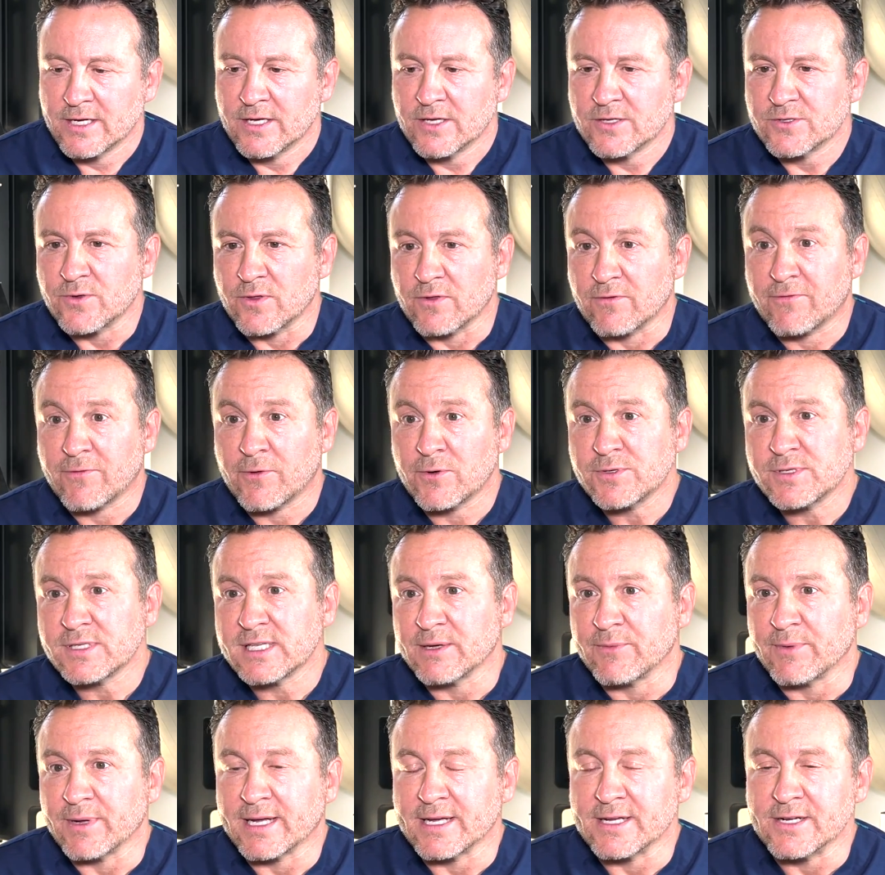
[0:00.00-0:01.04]
So the first
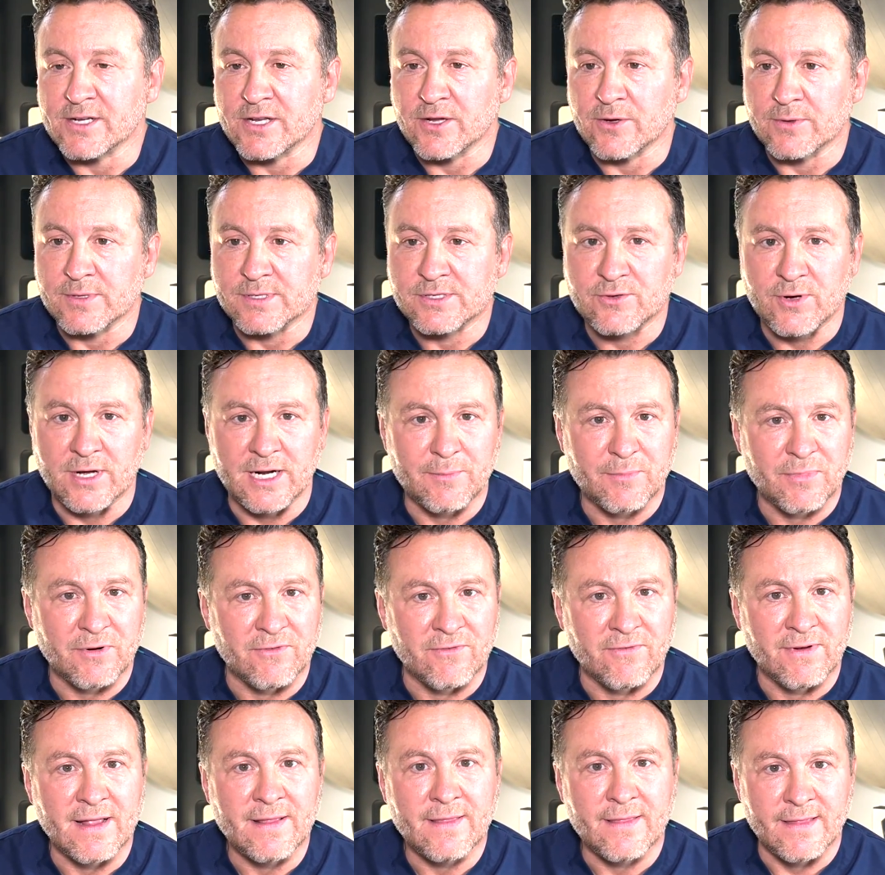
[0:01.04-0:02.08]
thing we can do is try to
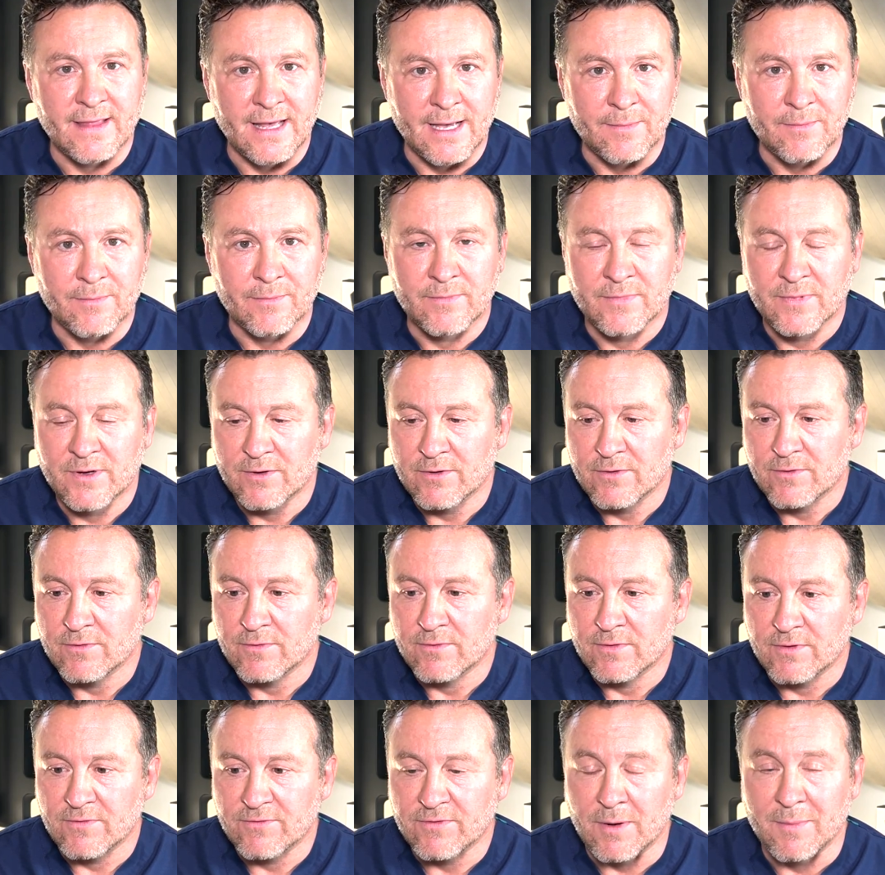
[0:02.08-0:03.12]
prevent them
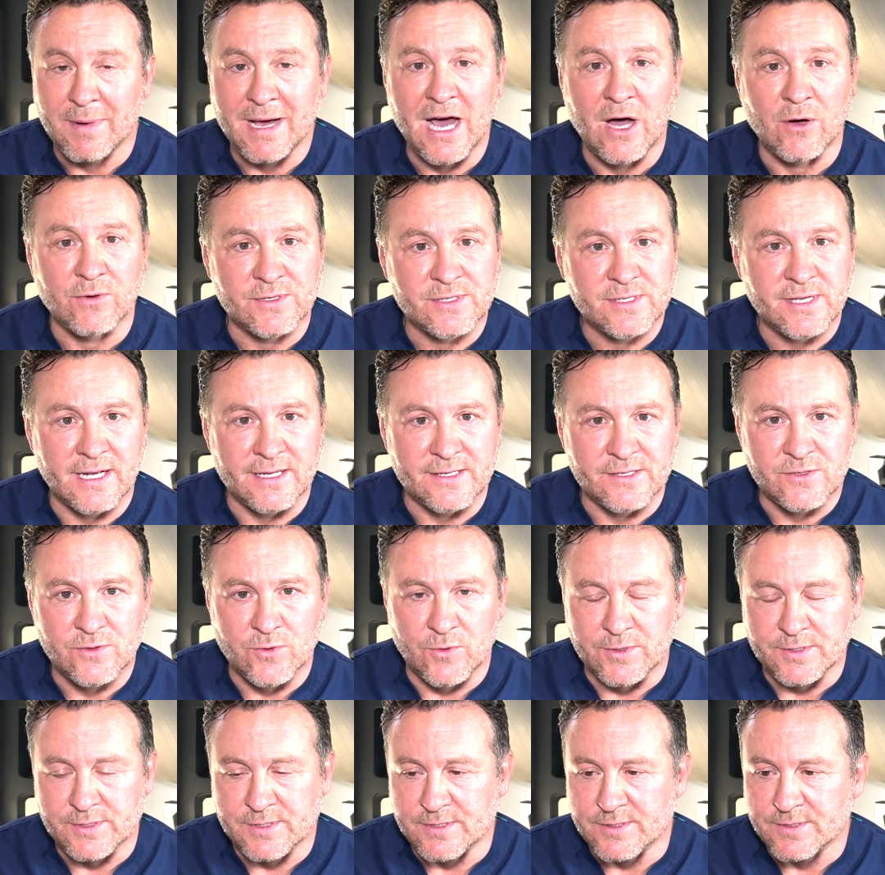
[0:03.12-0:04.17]
from outside
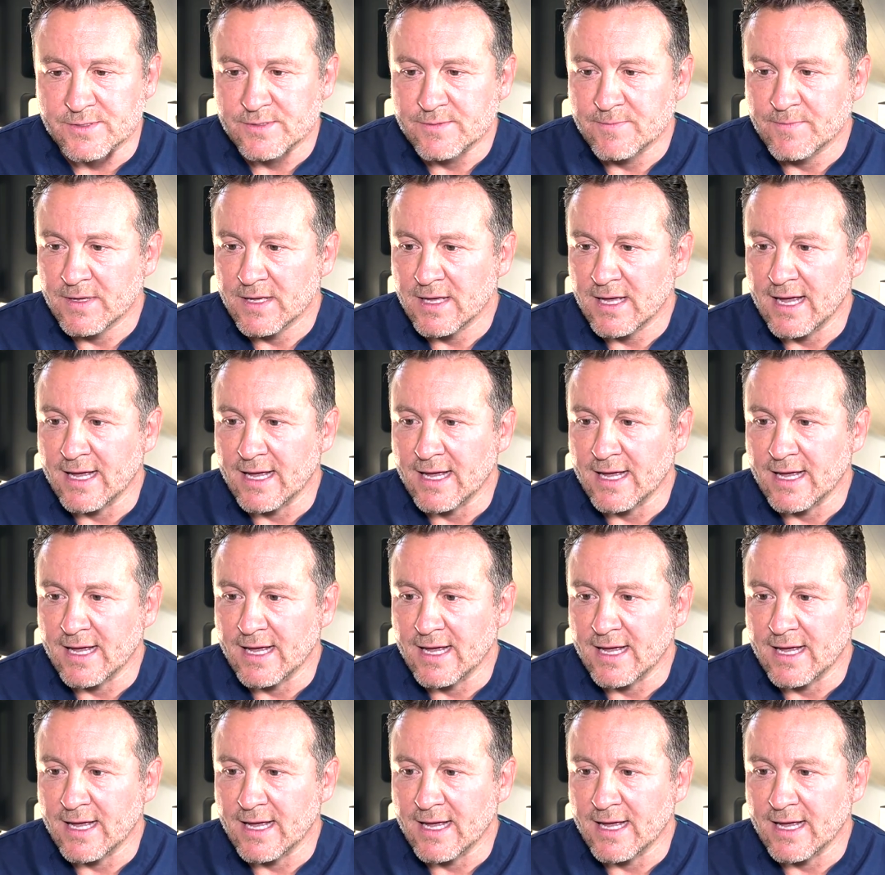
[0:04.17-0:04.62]
sources.